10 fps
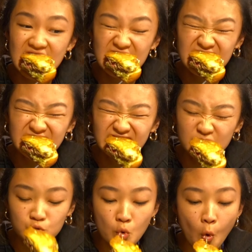am eating
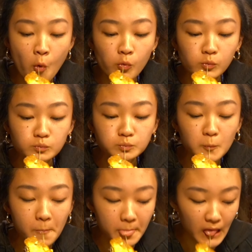this with a fork.
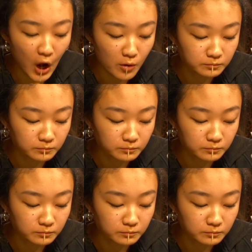Why did your